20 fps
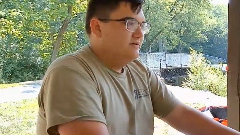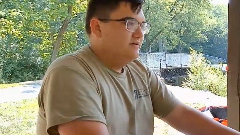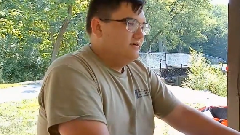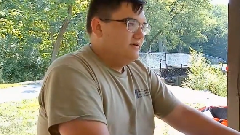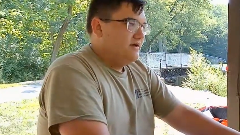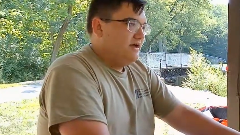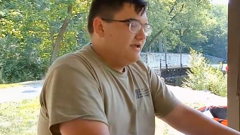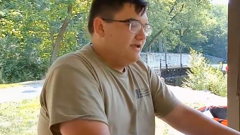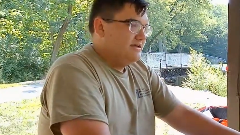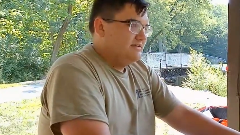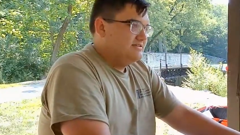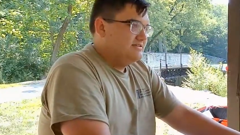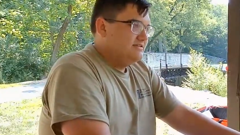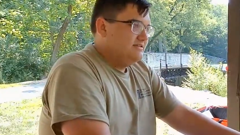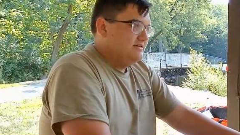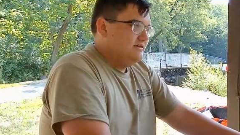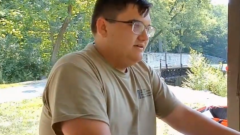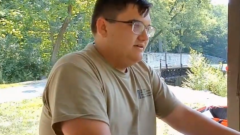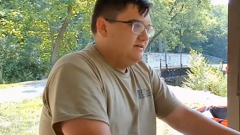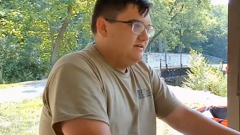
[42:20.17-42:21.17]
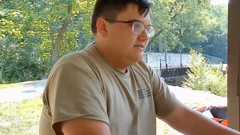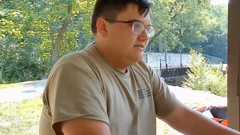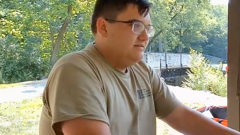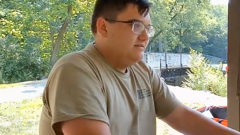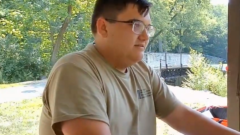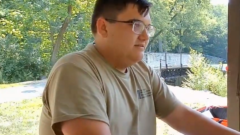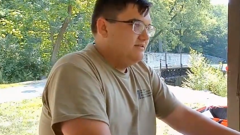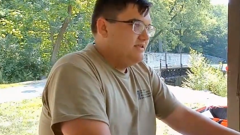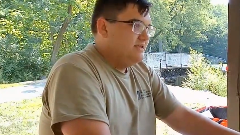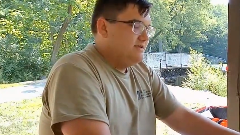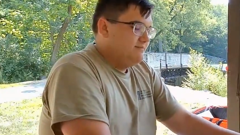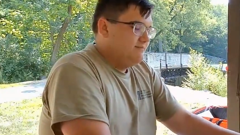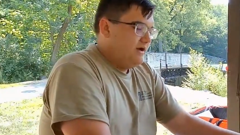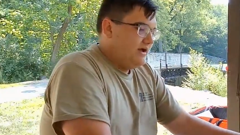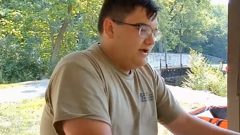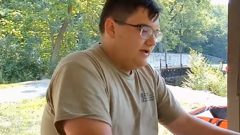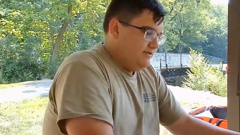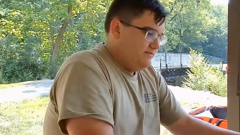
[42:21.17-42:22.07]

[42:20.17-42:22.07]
I guess, in my